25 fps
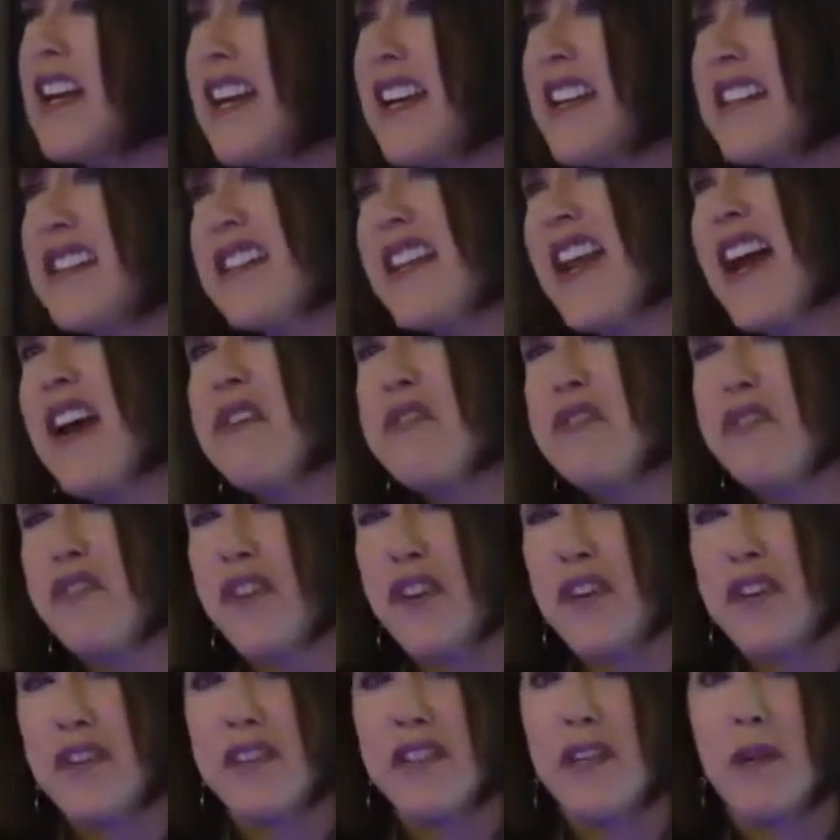It sounds
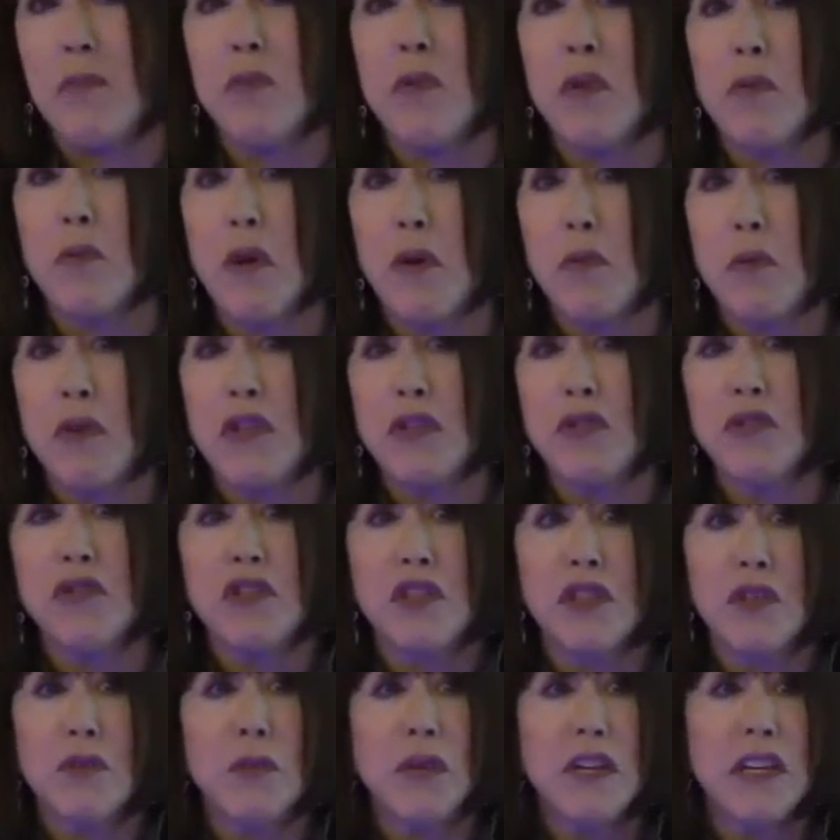very simple, but when you're
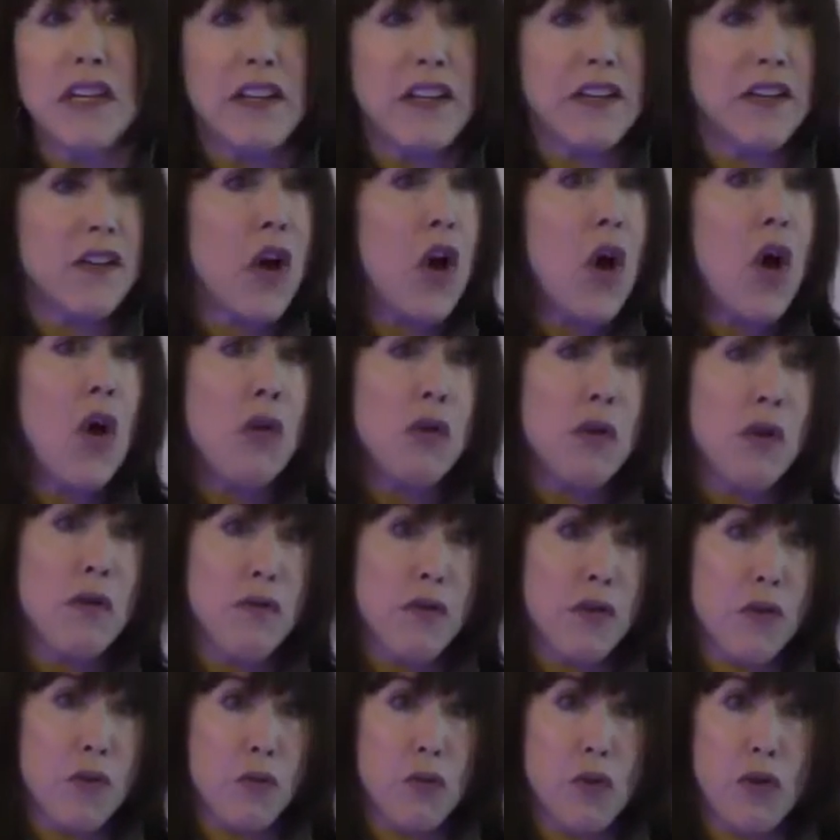doing it all
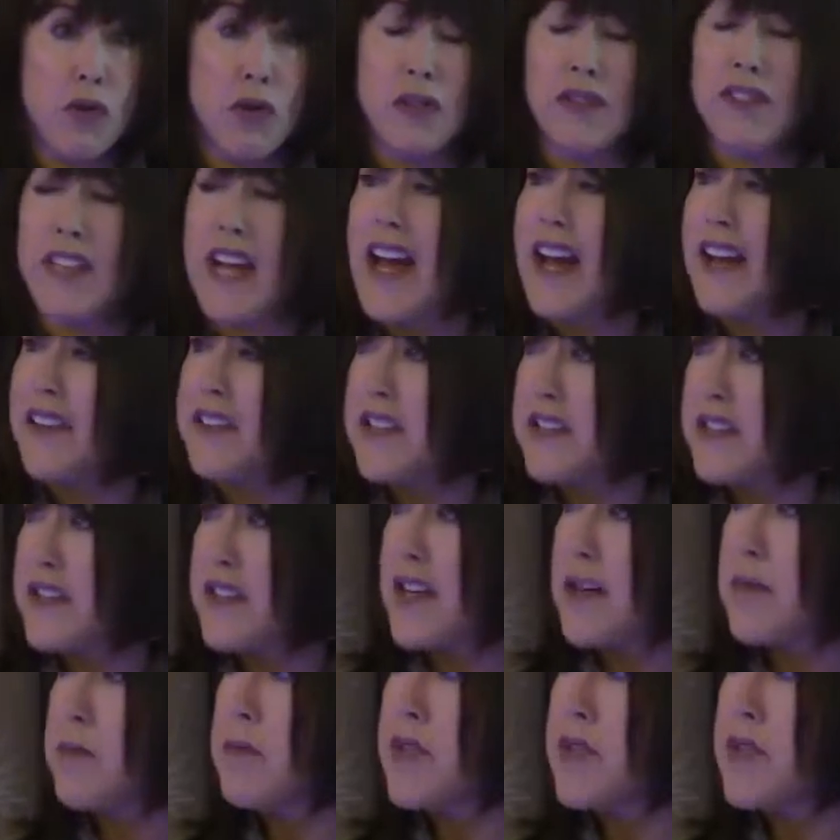over the world at the same